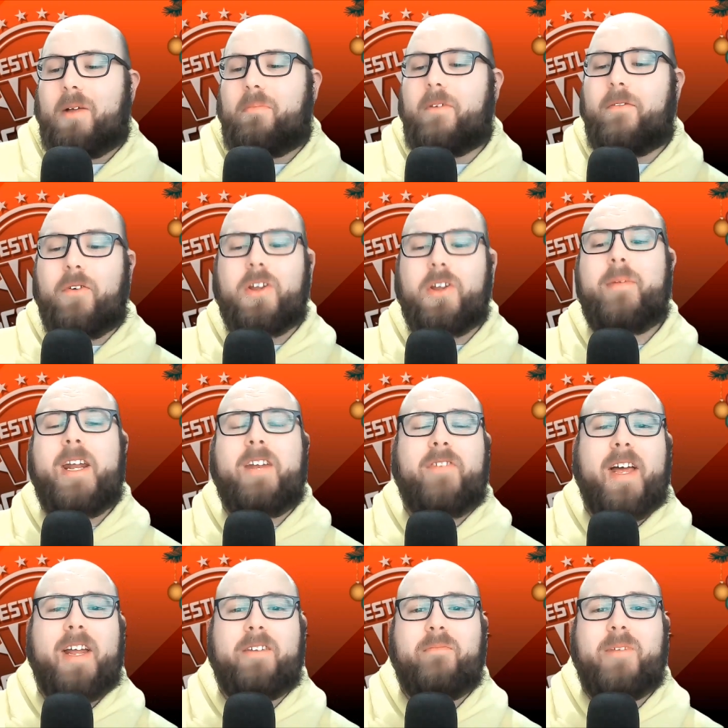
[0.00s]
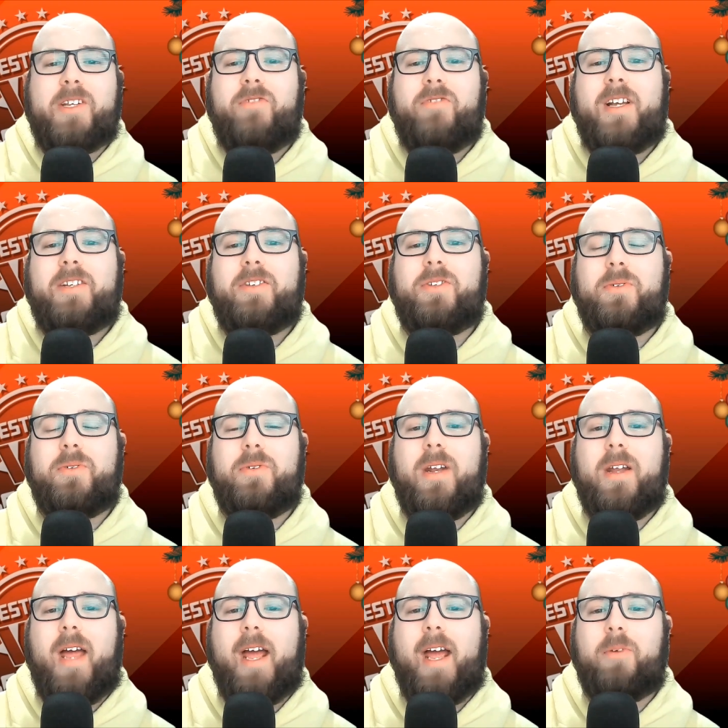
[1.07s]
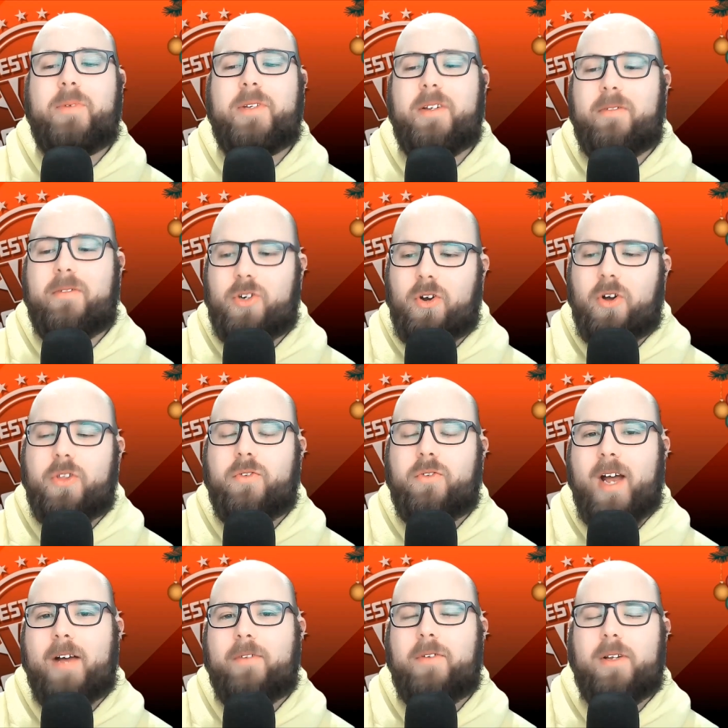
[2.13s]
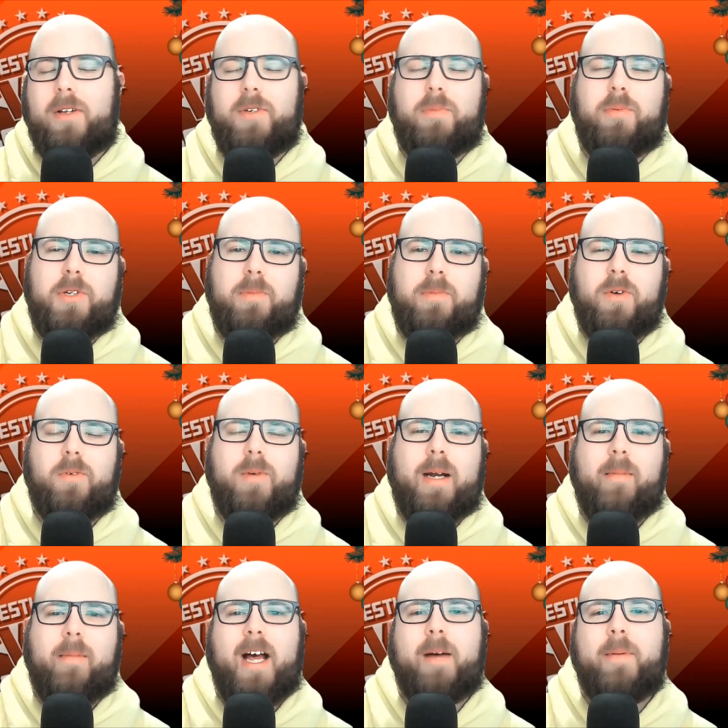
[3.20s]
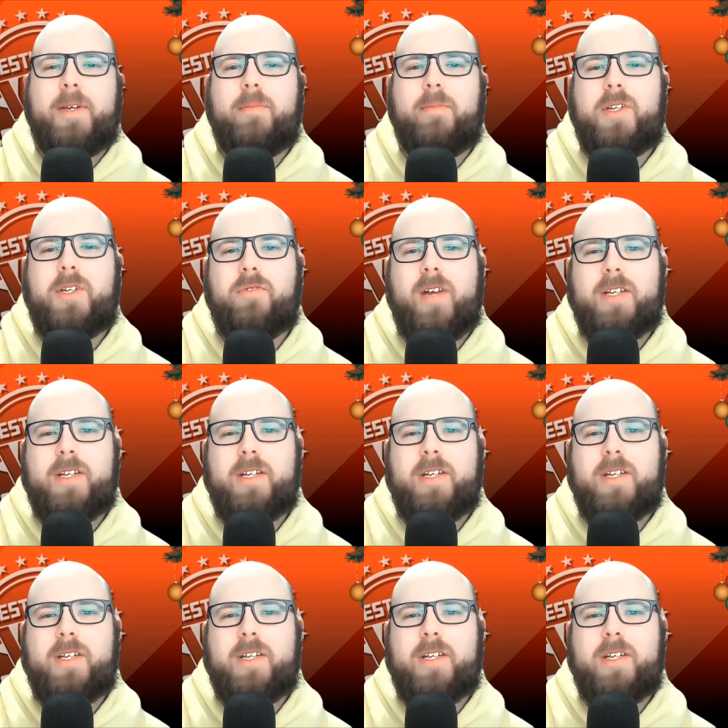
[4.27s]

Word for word: Before the main event, Mr. WrestleZone helped draw the raffle. It was supposed to be Omar Muhammad and Mr.